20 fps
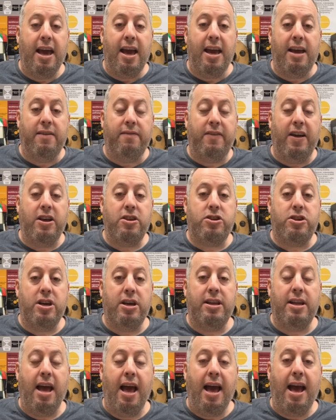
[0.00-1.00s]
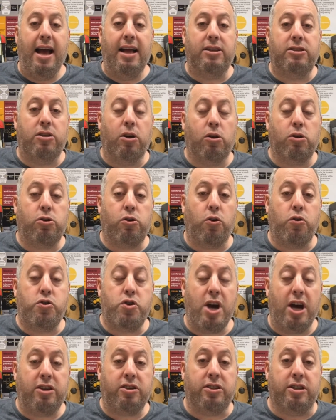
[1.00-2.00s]
invention, and social
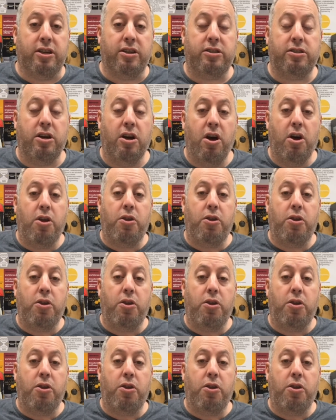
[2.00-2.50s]
justice